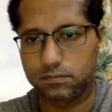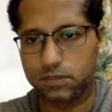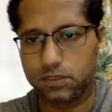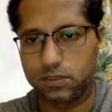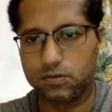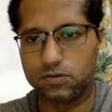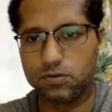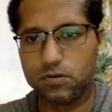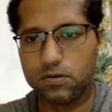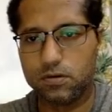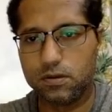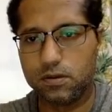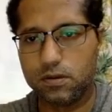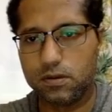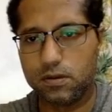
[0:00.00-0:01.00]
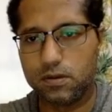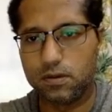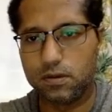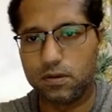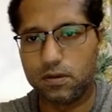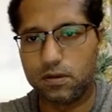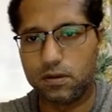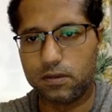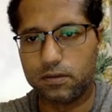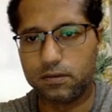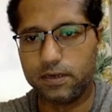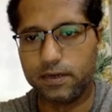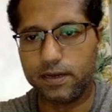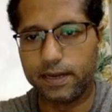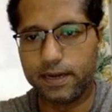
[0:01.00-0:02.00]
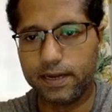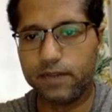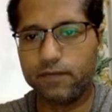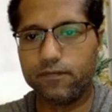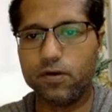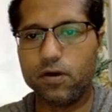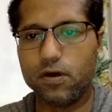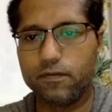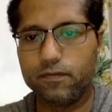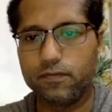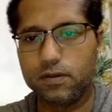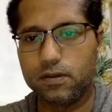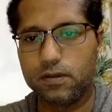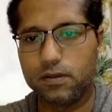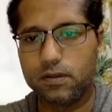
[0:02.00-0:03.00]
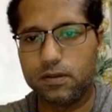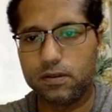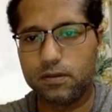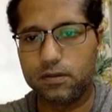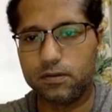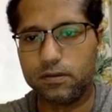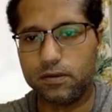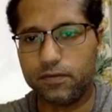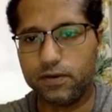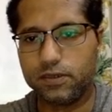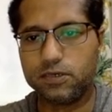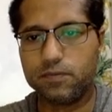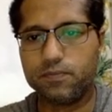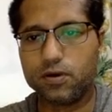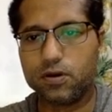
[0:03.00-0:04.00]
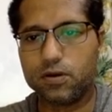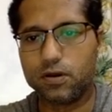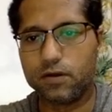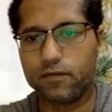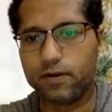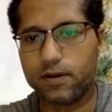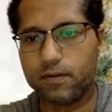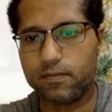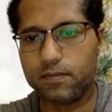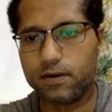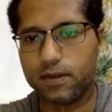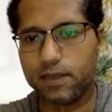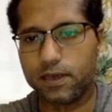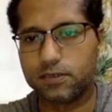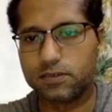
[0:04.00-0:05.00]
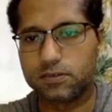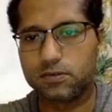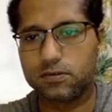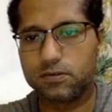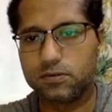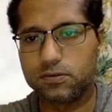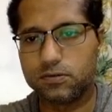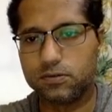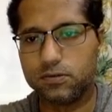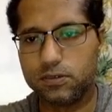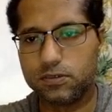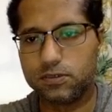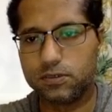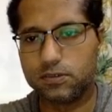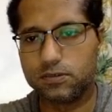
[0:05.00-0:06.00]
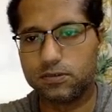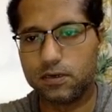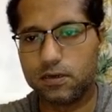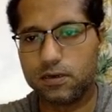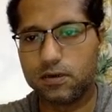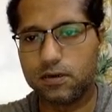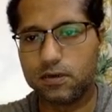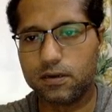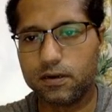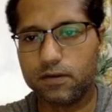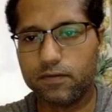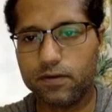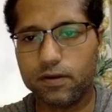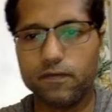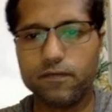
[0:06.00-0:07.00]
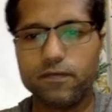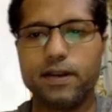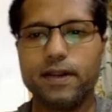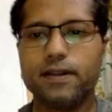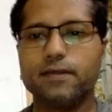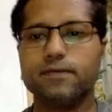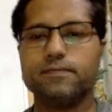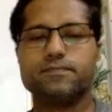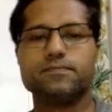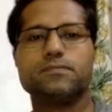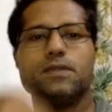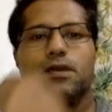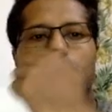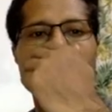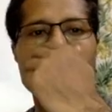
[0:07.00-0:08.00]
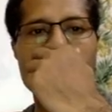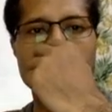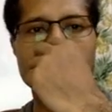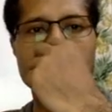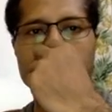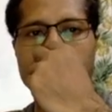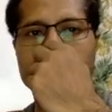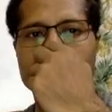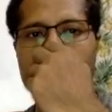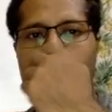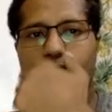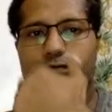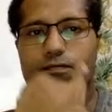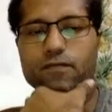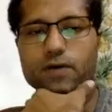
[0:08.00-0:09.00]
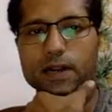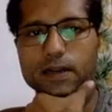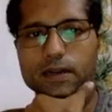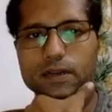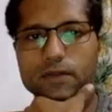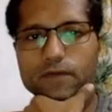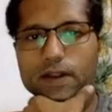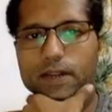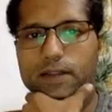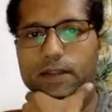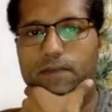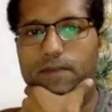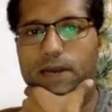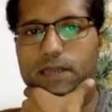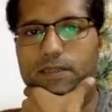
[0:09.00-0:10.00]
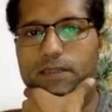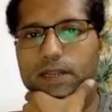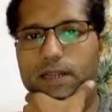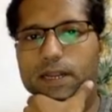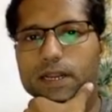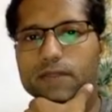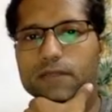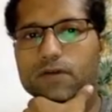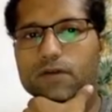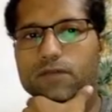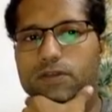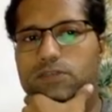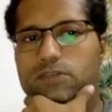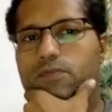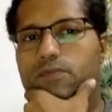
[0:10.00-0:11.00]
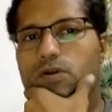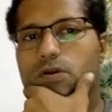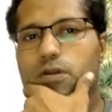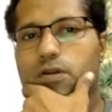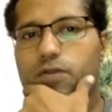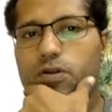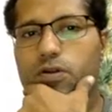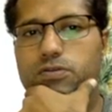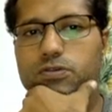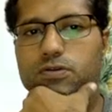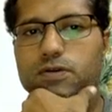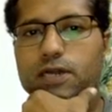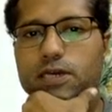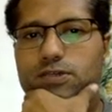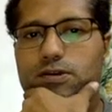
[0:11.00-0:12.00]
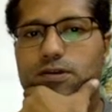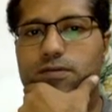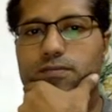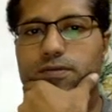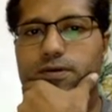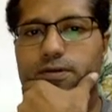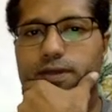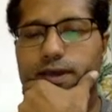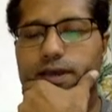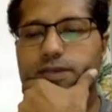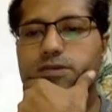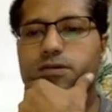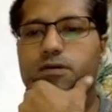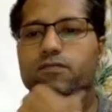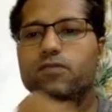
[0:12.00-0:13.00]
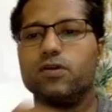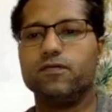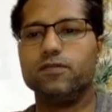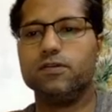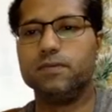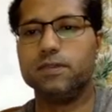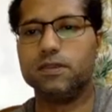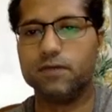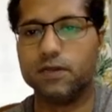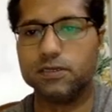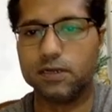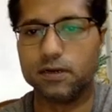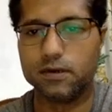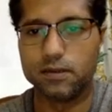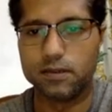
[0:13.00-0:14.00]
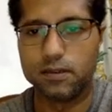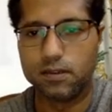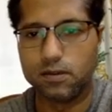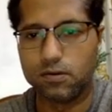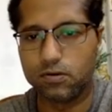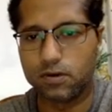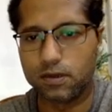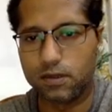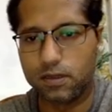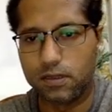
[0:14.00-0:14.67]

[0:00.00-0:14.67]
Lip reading: so the negative of the reciprocal of a number x. So this is the correct way of writing. So 1 divided by the negative of reciprocal of a non-zero rational number x, what will be the result? Okay,